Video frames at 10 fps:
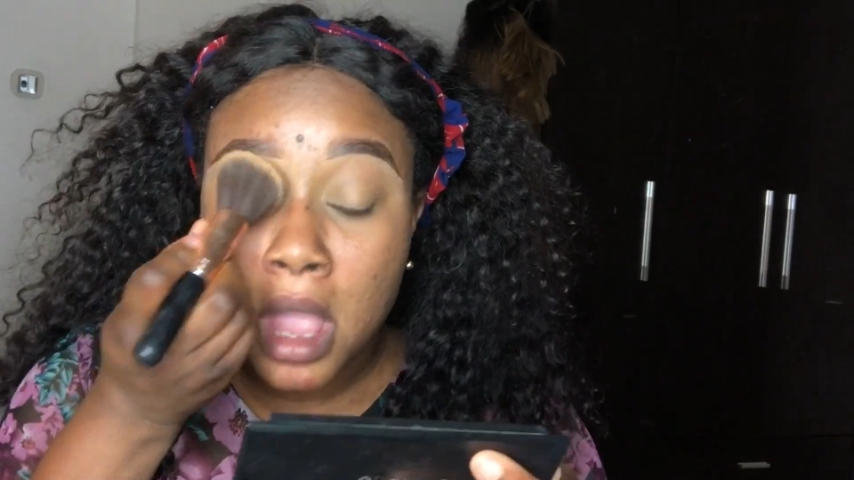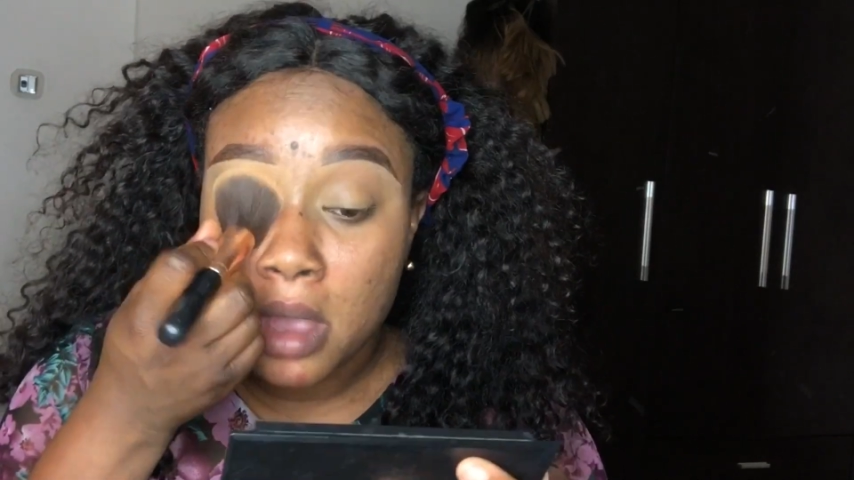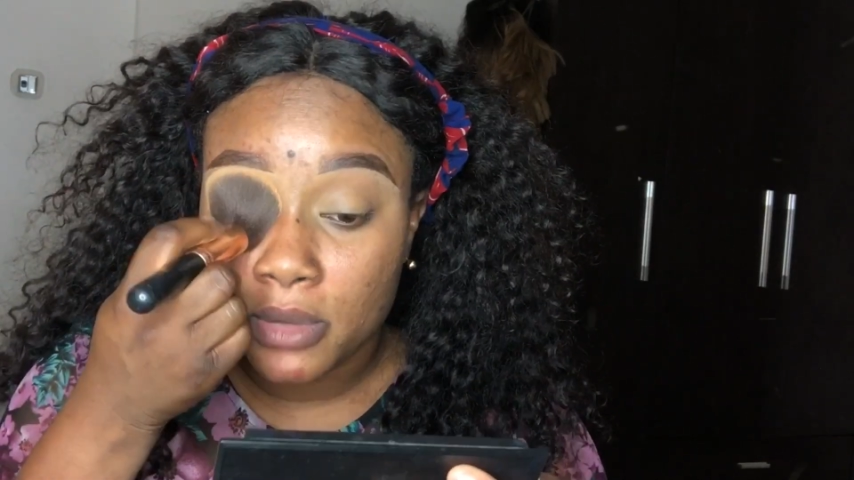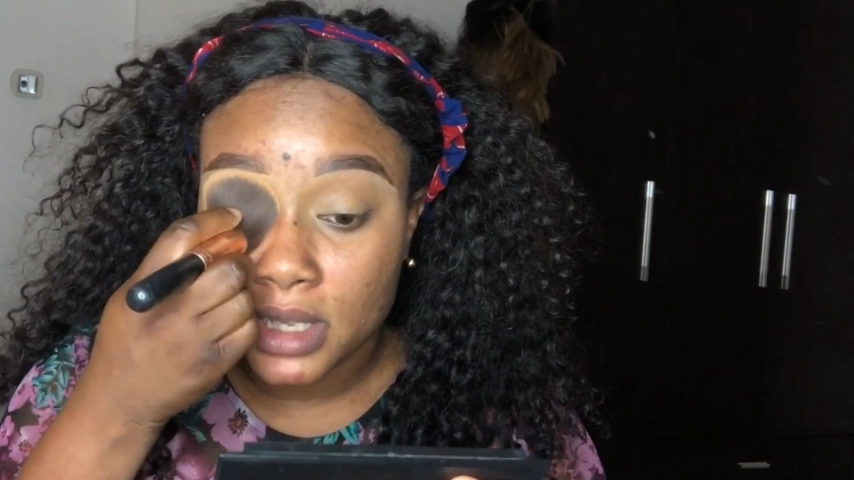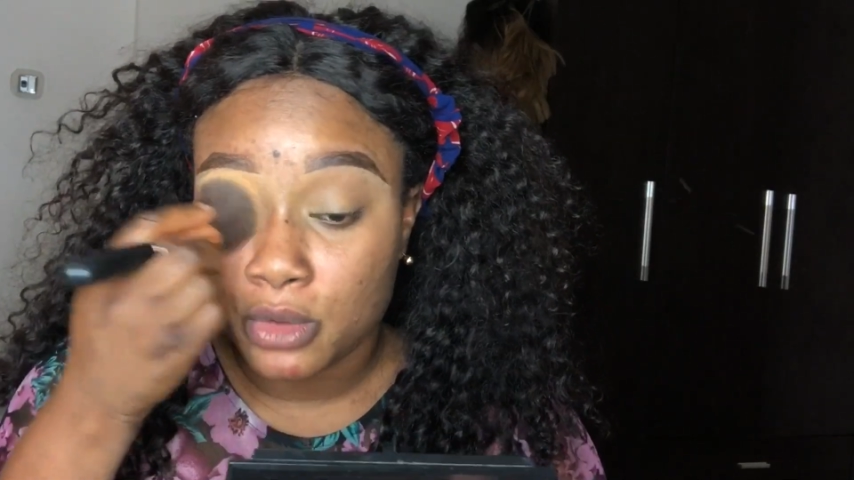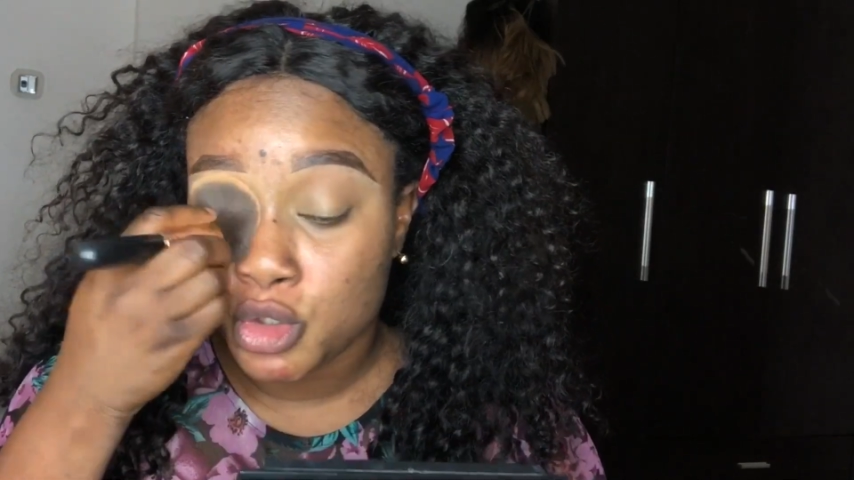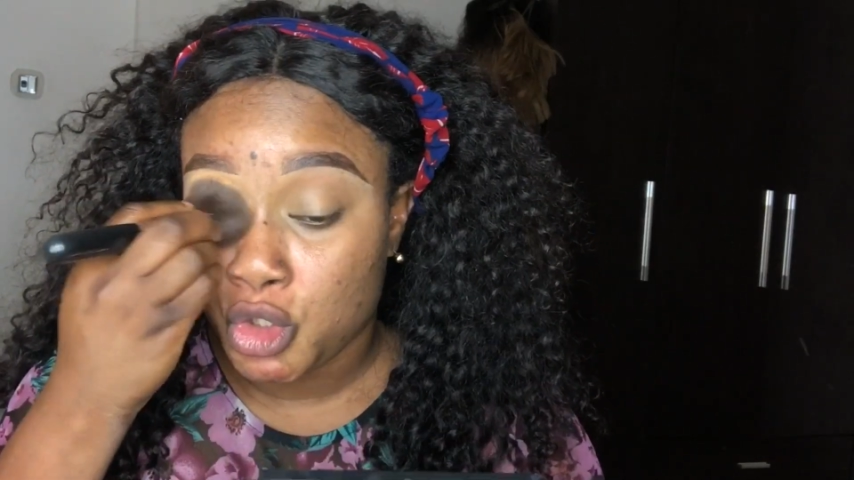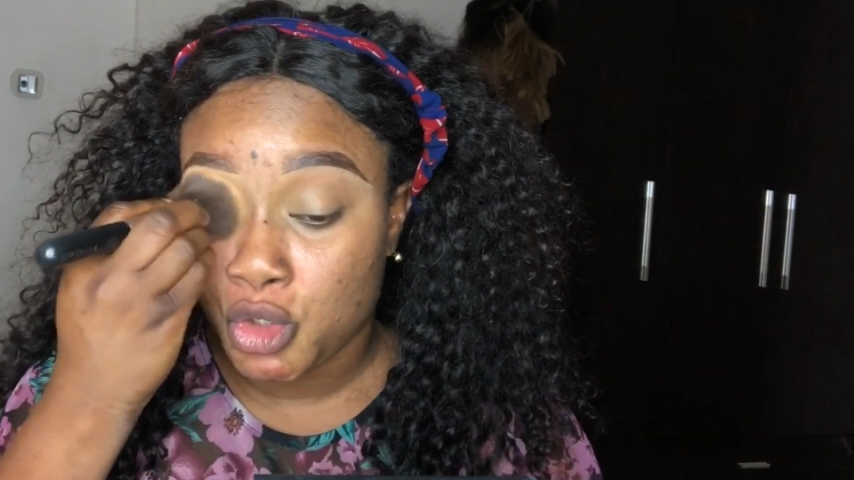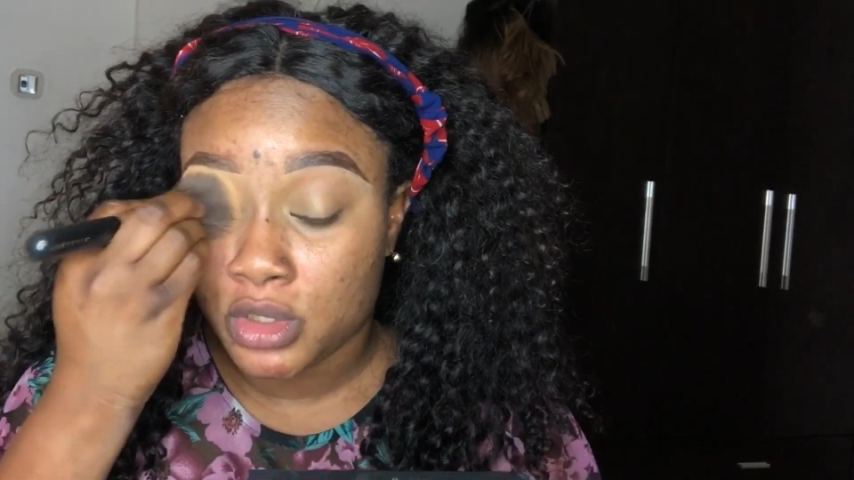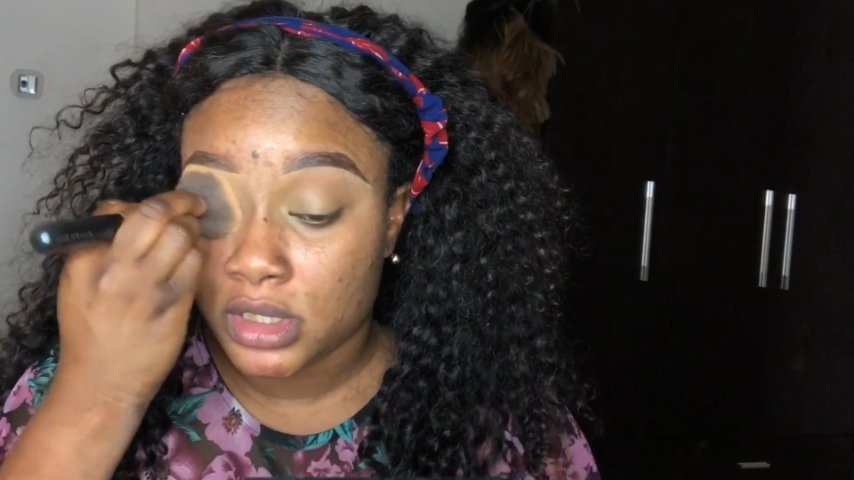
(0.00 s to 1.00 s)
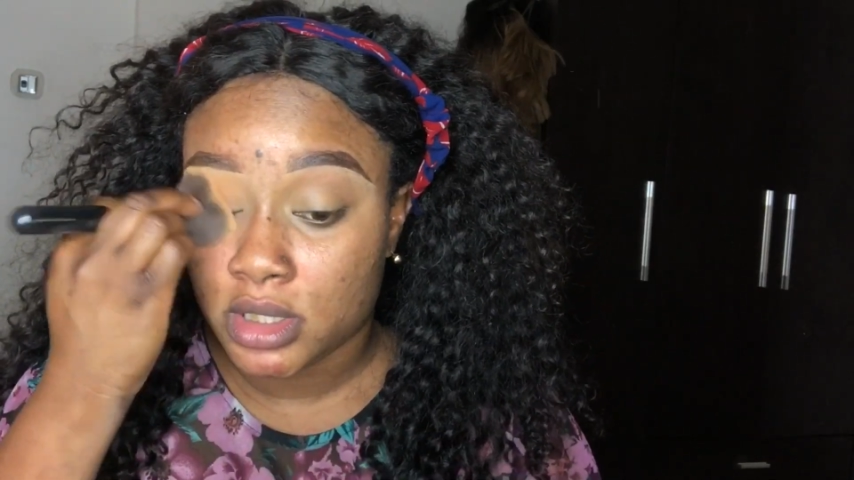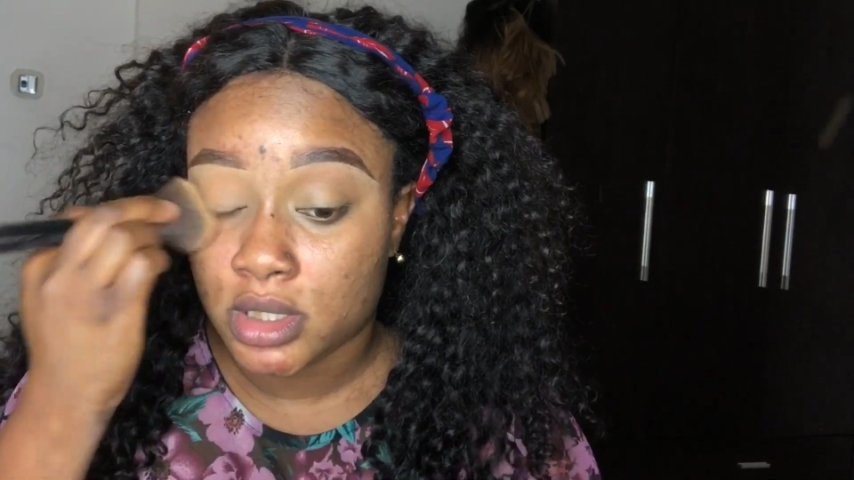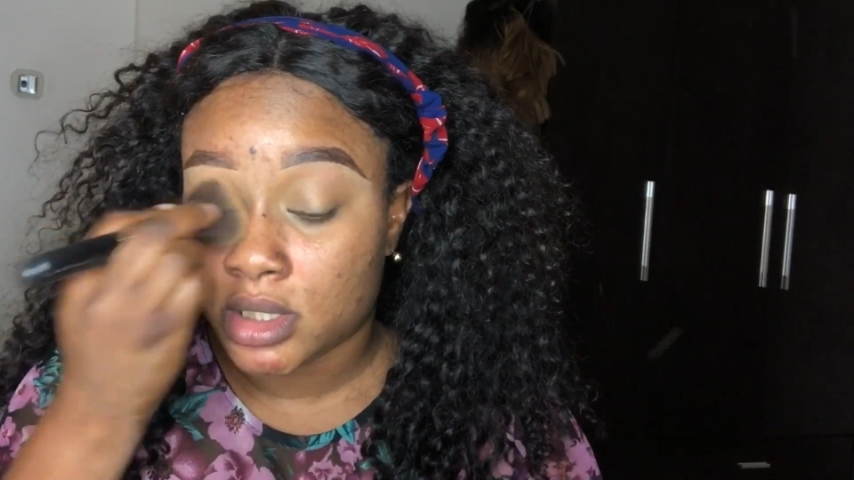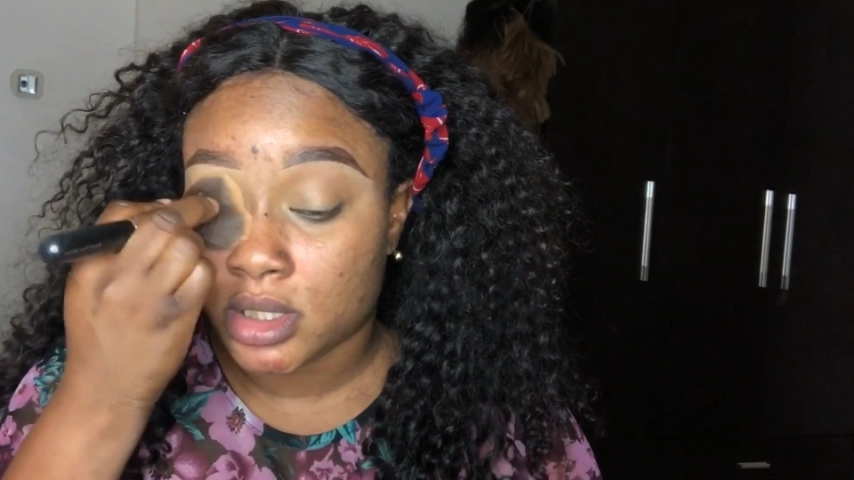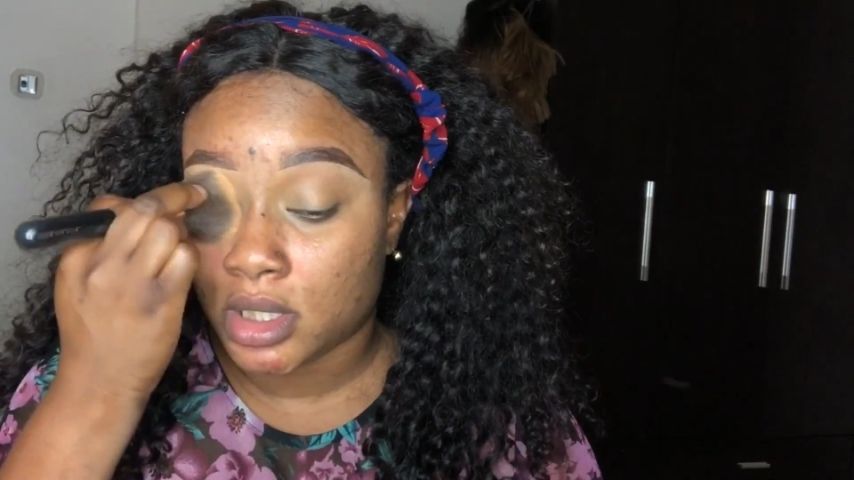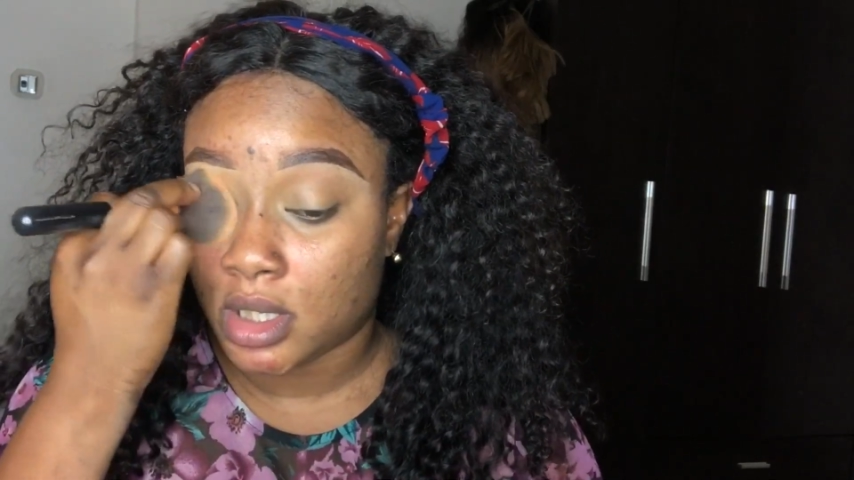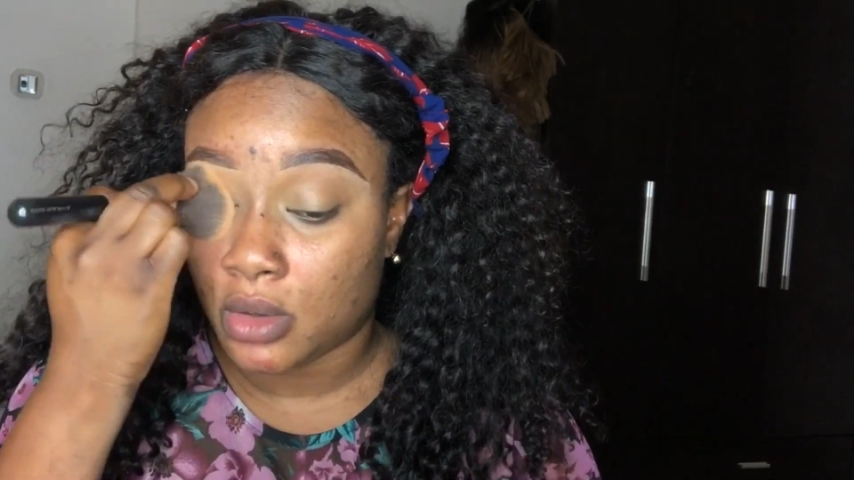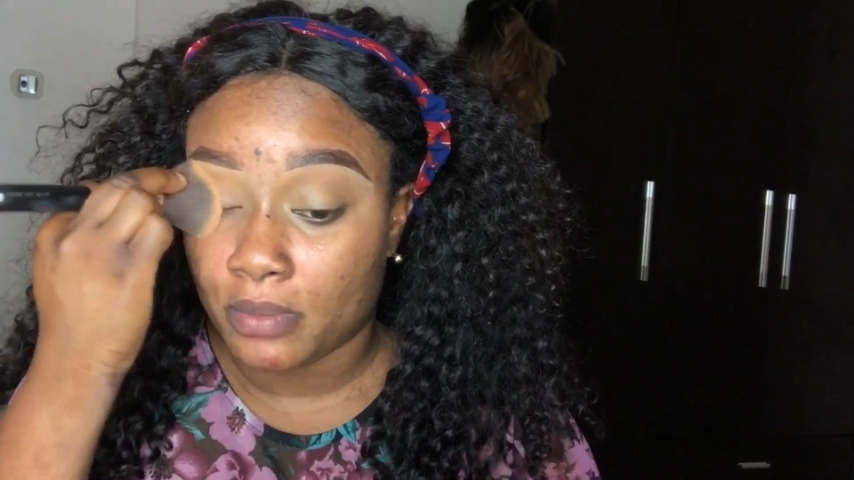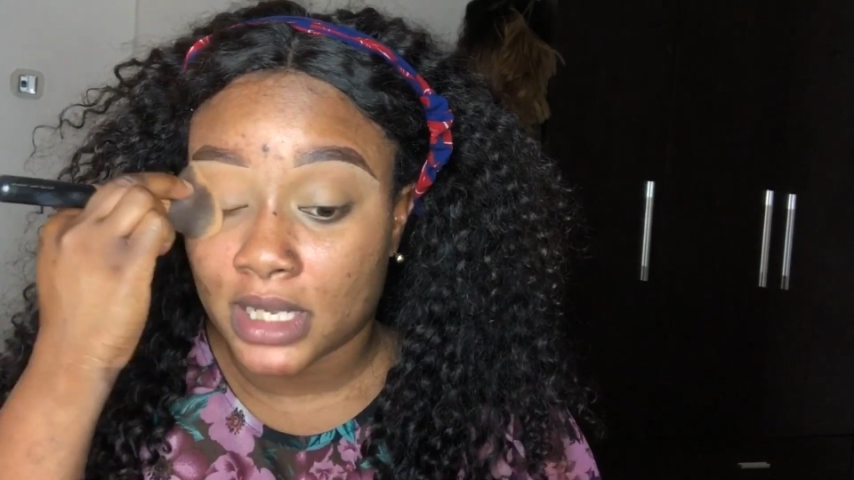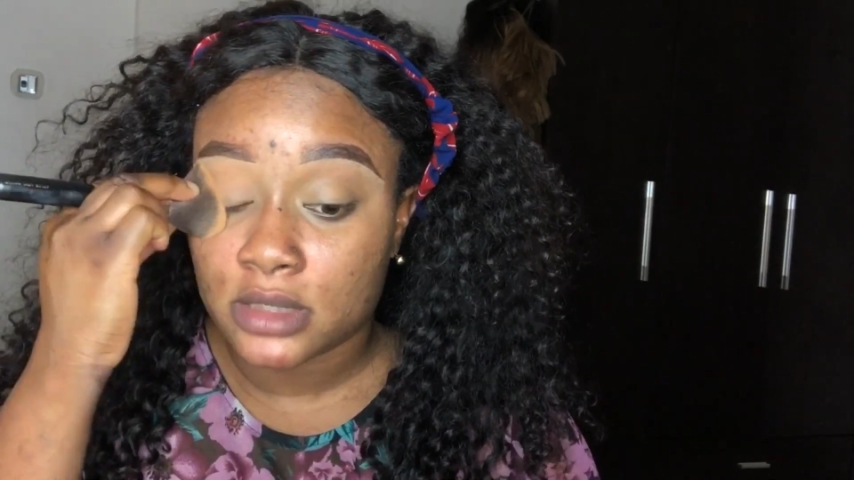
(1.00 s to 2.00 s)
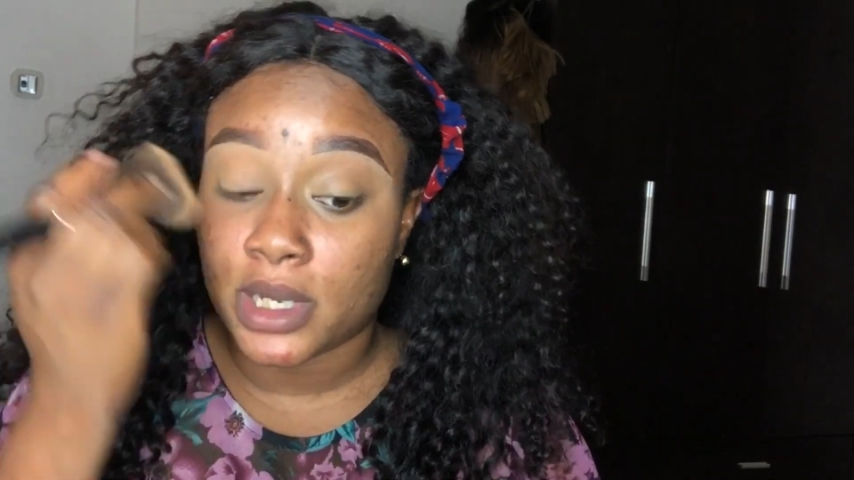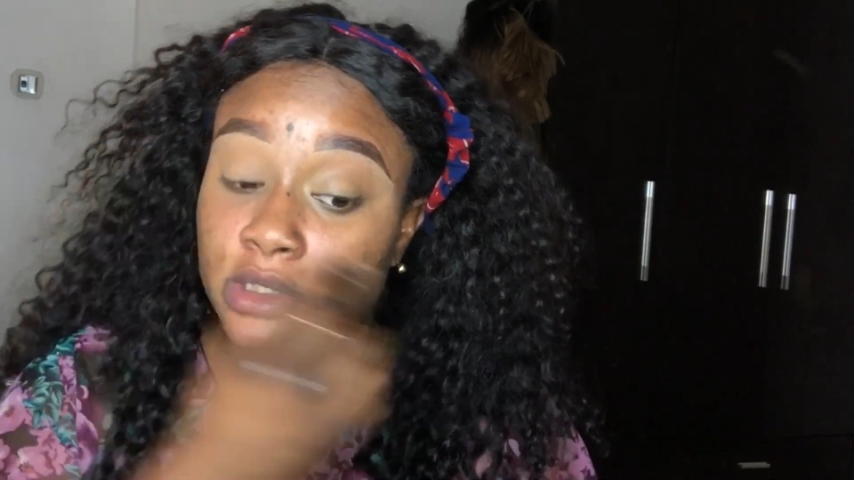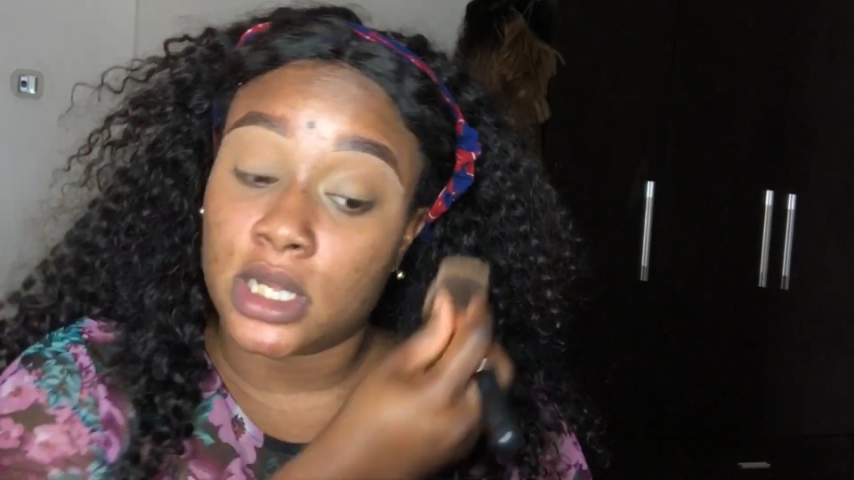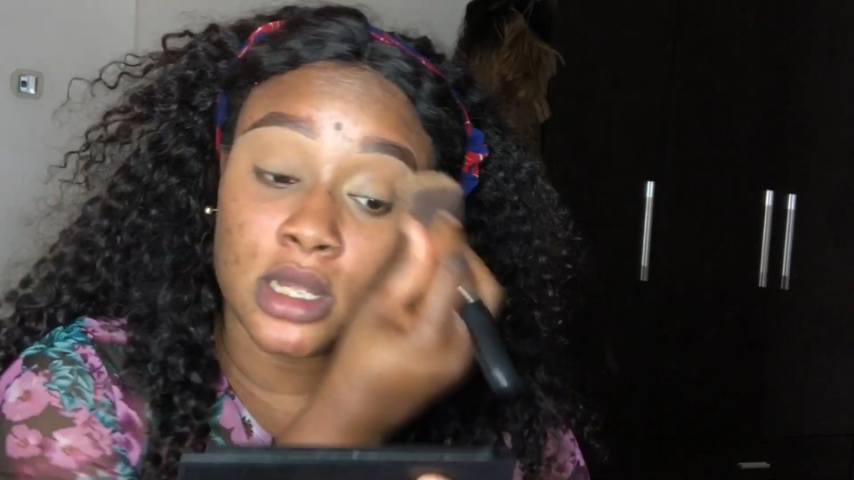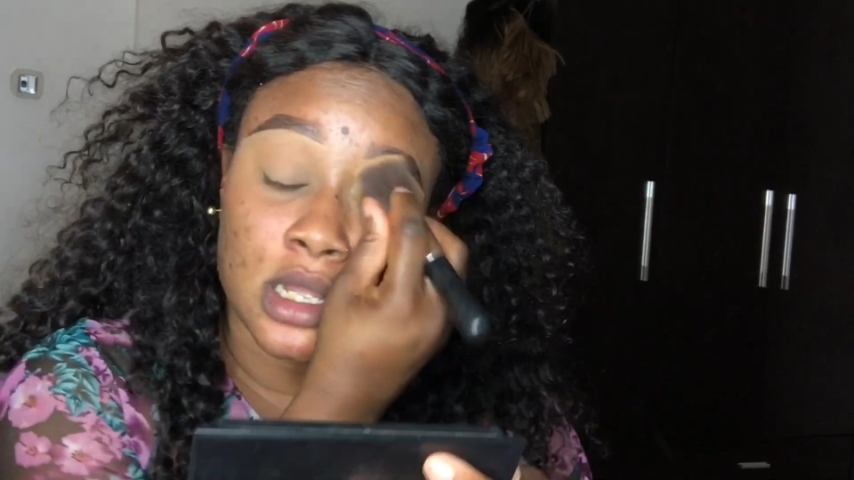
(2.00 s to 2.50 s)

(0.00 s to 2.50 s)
but I want to use a compact powder.